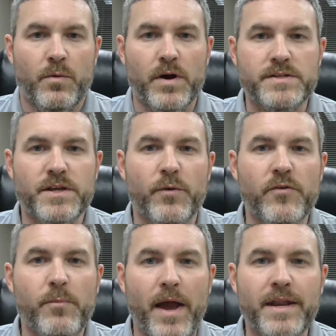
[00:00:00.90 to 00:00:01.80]
Well, so
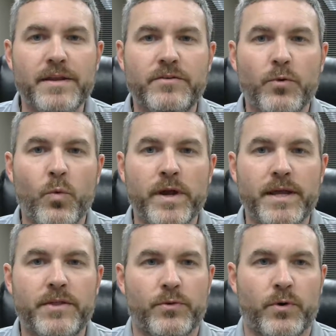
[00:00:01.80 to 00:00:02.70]
we've made it to
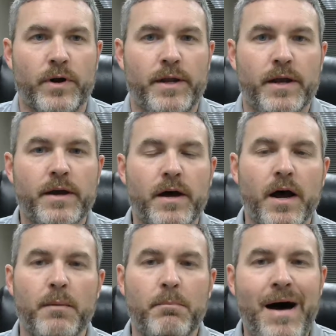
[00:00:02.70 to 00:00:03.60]
week 3,
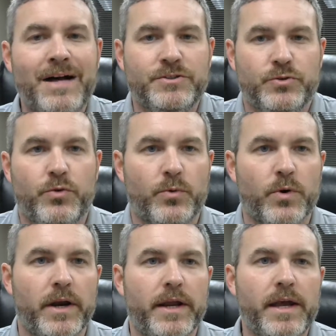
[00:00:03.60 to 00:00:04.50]
module
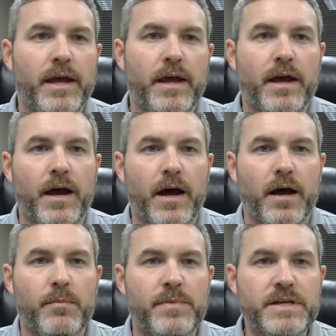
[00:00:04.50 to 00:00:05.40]
3.
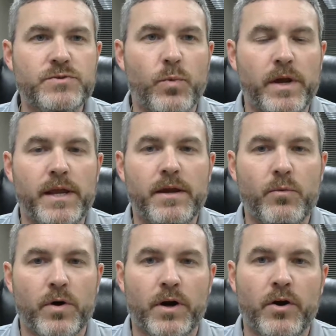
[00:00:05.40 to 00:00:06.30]
This week,
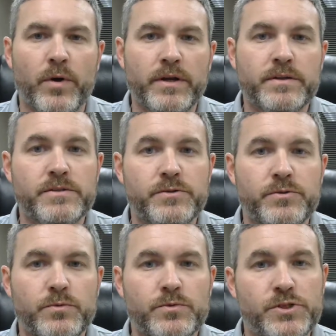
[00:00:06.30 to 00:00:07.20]
we're going
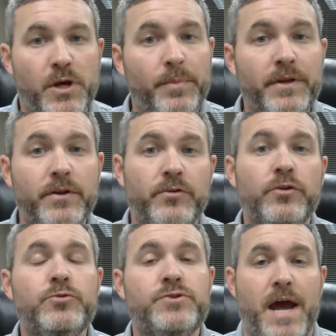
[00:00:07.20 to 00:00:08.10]
to jump into
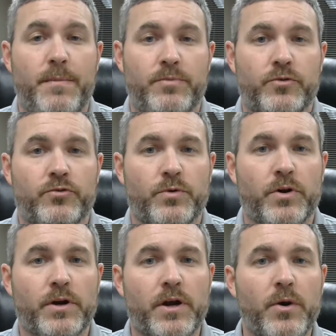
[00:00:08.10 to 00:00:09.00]
2 chapters. We're
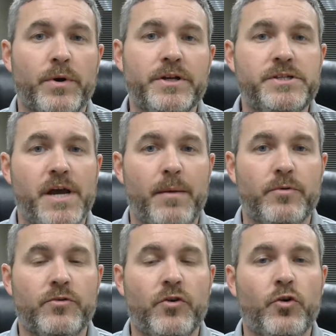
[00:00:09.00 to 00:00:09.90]
going to go into
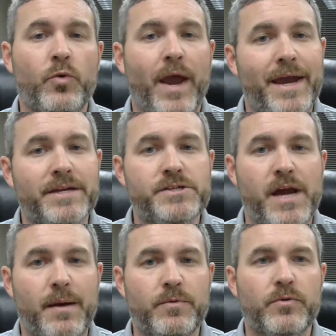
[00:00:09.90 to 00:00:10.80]
chapter 2 and
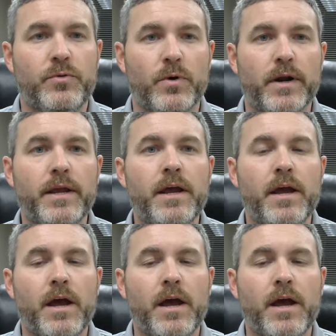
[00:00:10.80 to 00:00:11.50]
chapter 3.